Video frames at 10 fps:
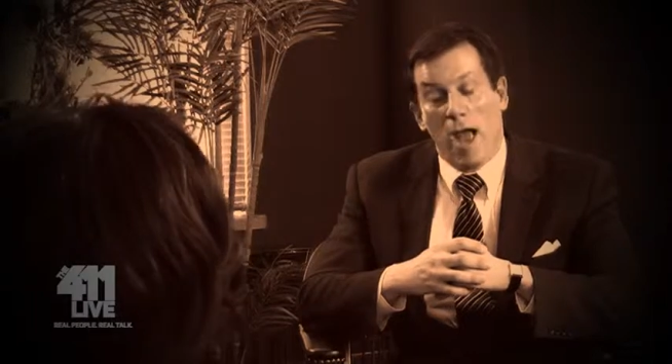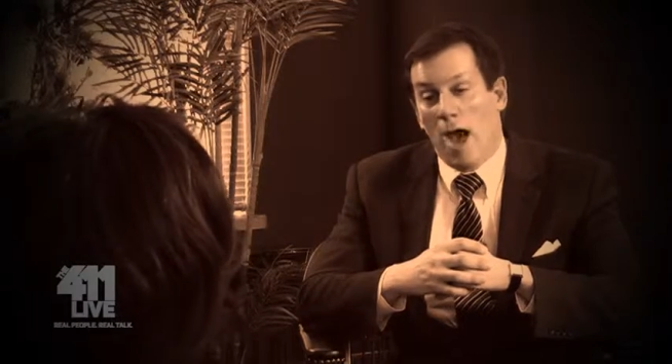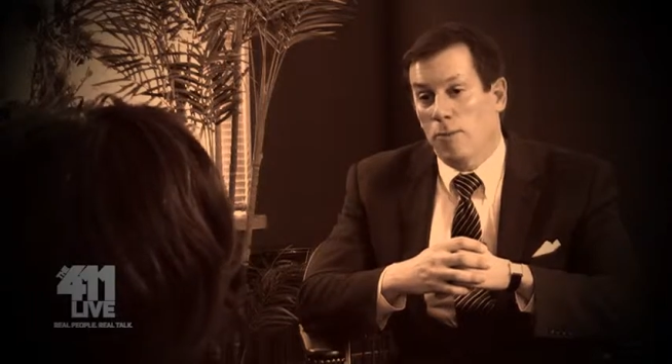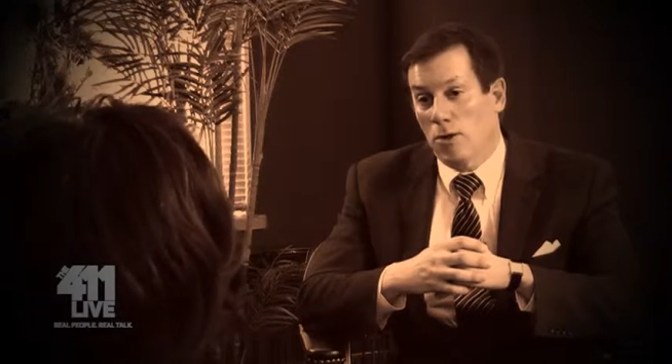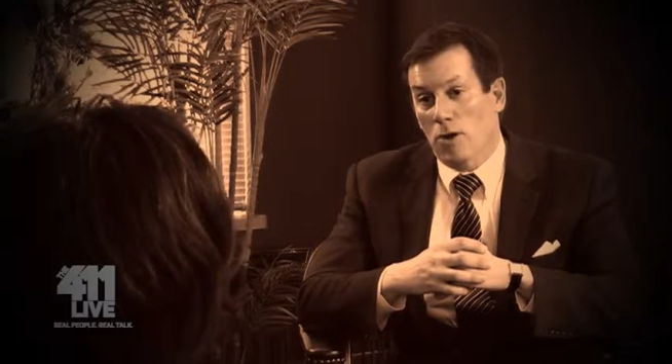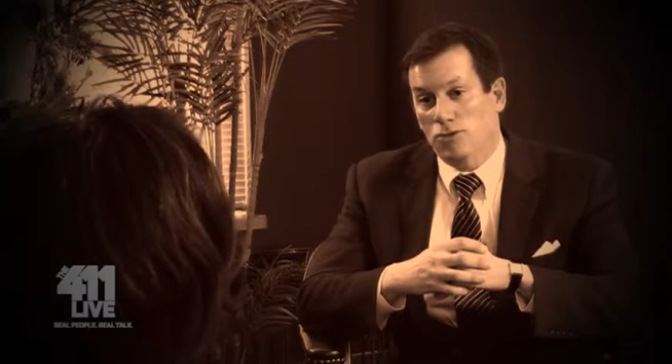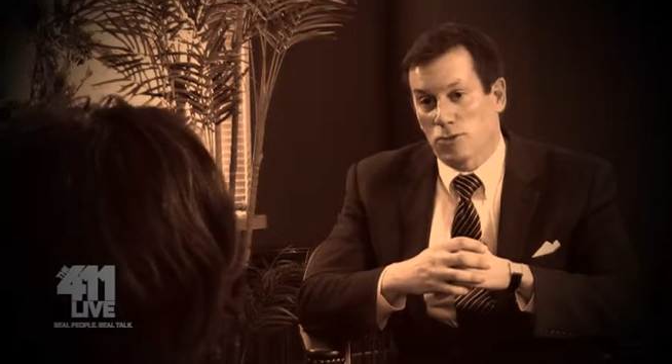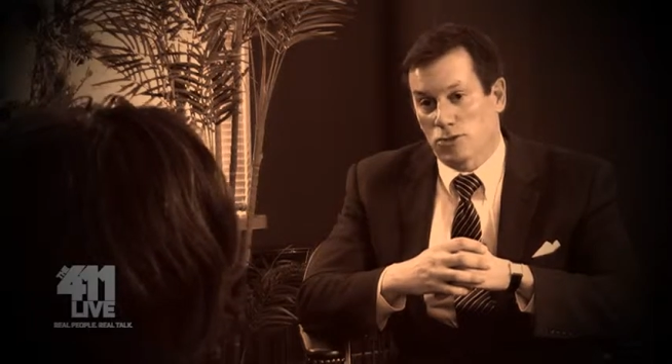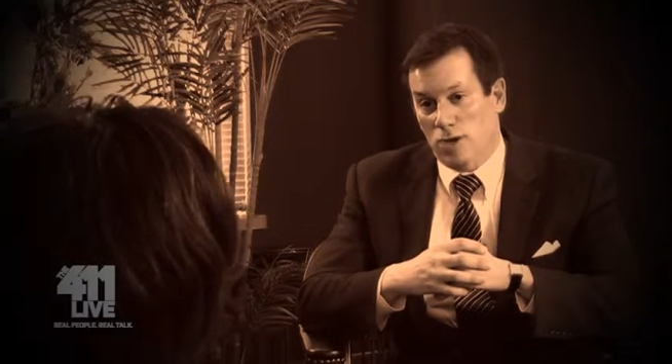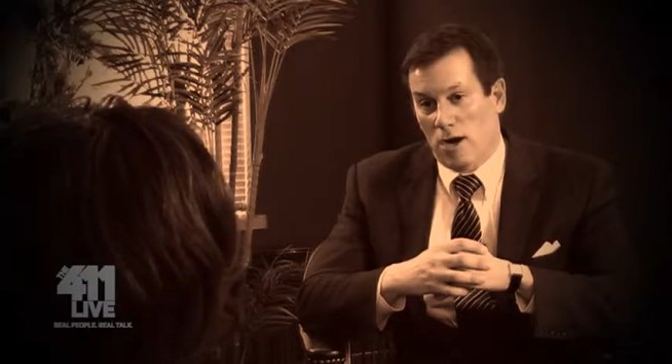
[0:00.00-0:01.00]
and we
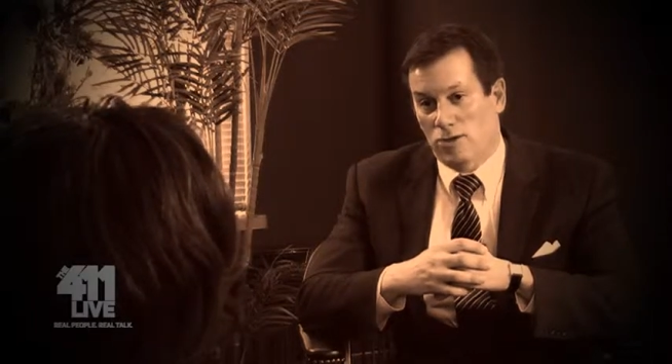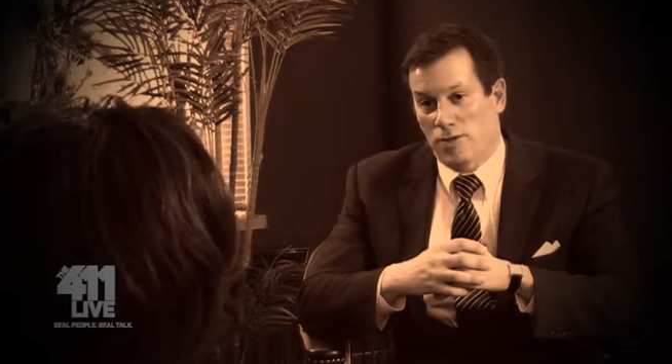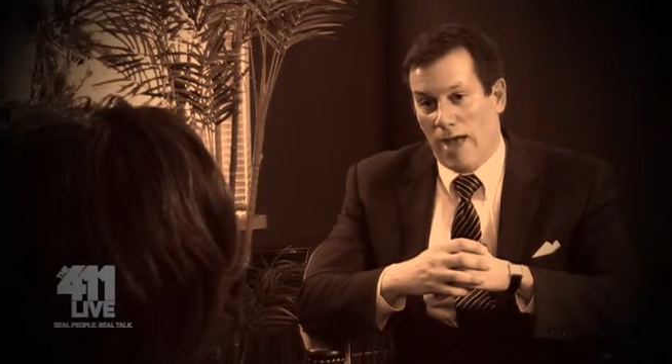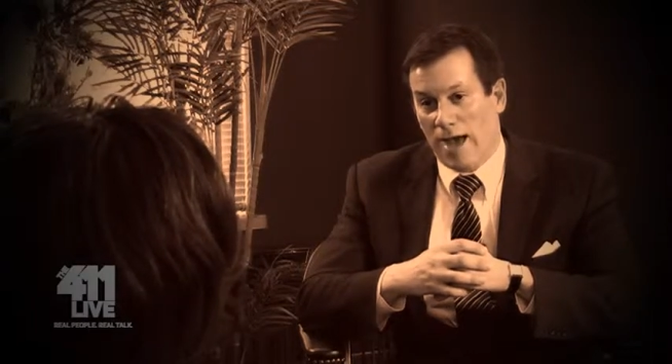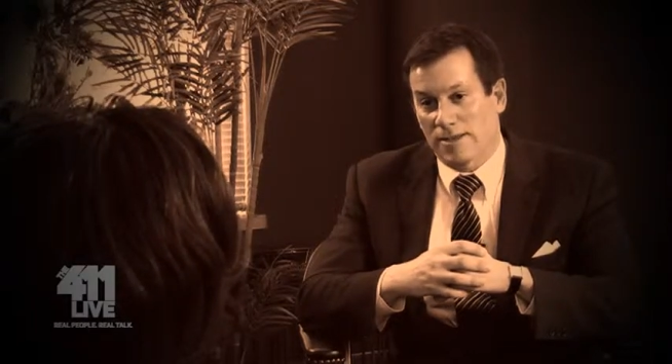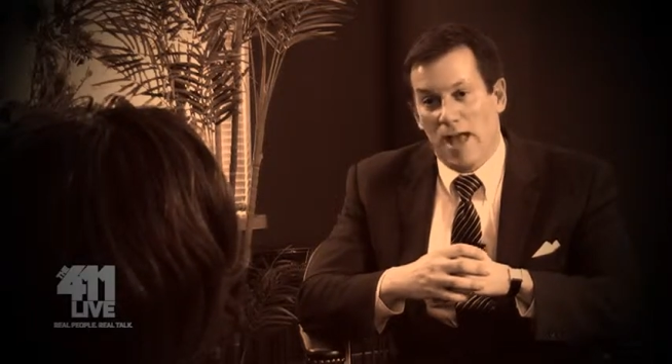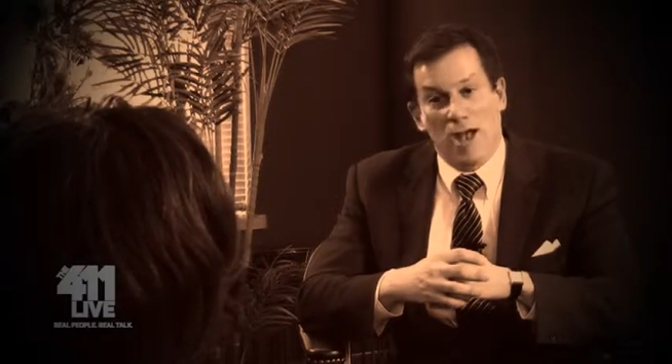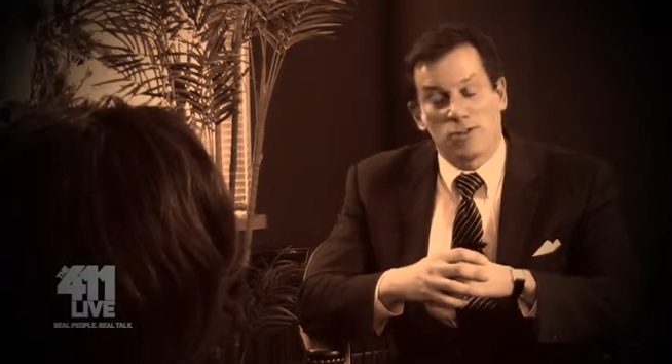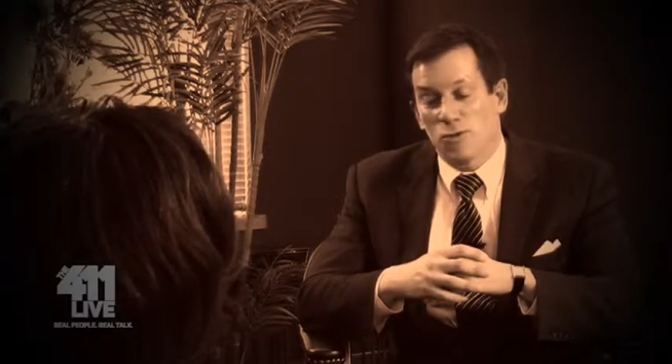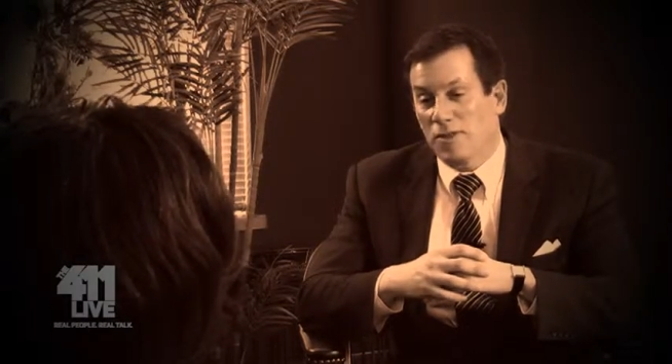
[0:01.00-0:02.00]
also charge that.
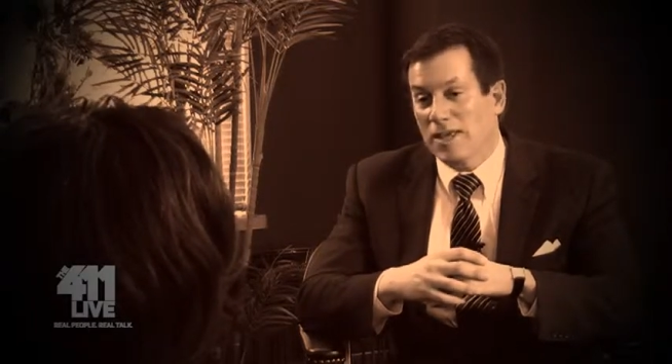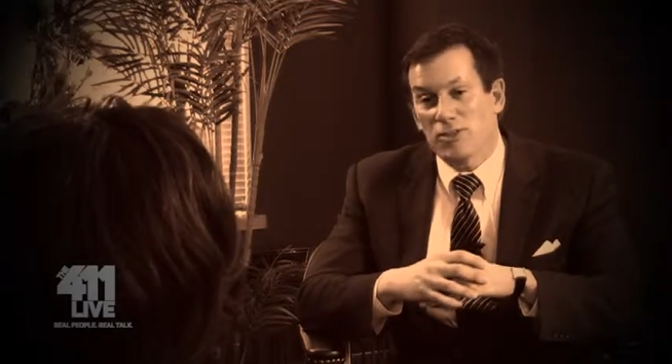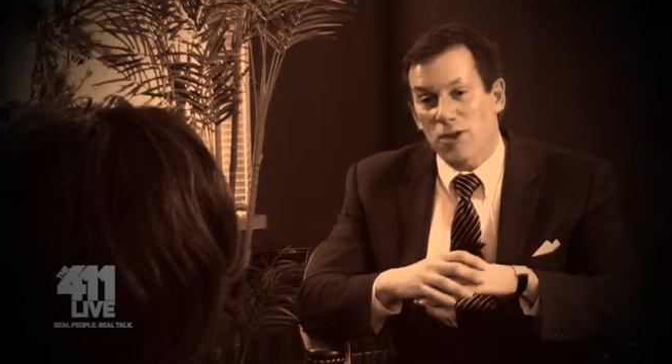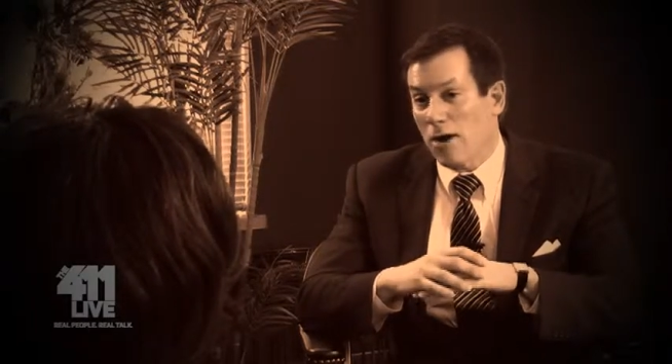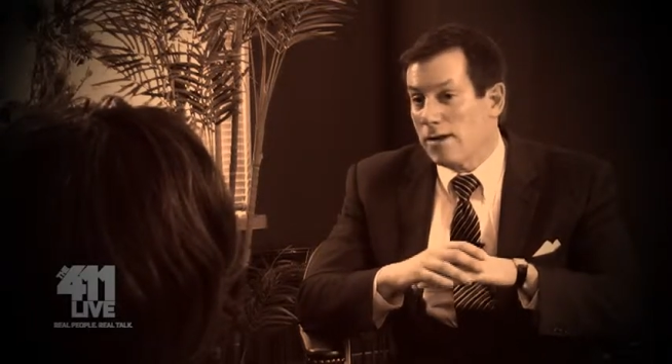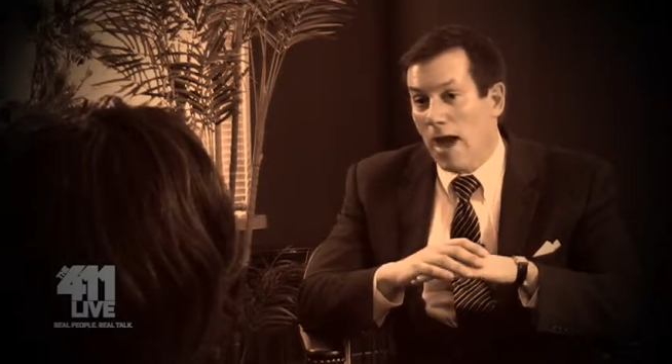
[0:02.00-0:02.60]
So these are